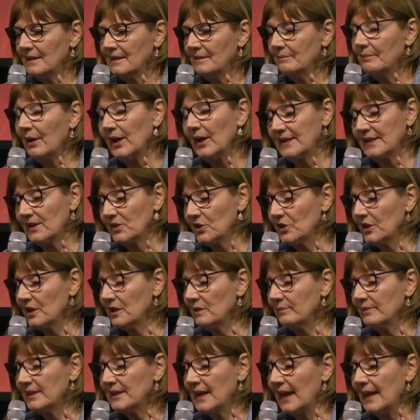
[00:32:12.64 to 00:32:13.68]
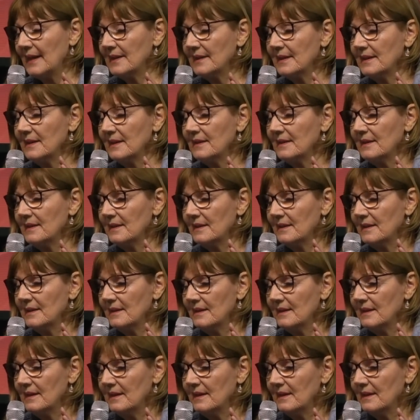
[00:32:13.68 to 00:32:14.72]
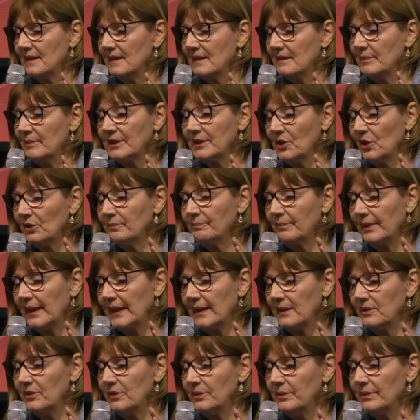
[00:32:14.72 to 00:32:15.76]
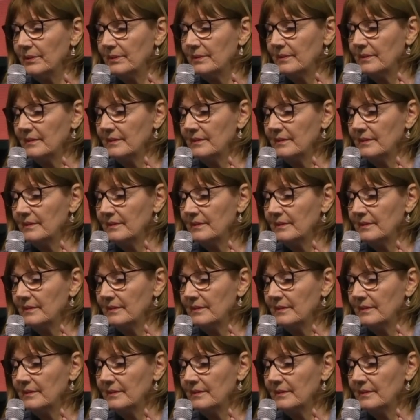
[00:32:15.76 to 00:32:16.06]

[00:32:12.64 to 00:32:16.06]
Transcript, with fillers: by circumstances, but not by you.